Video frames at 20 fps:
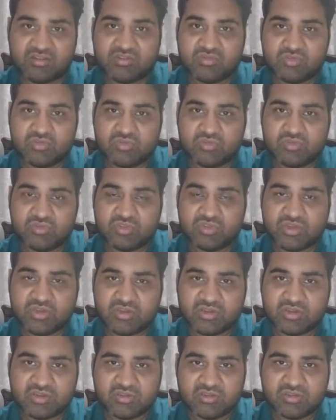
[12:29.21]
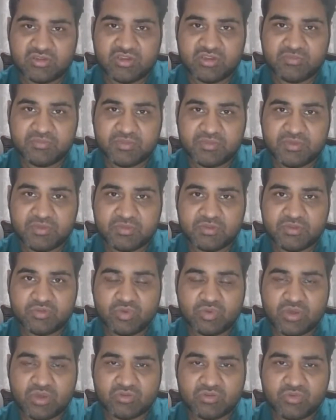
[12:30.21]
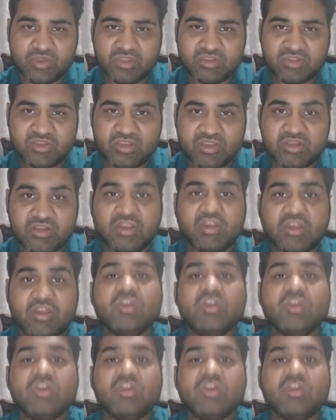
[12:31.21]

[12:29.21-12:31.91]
to the people who are going there,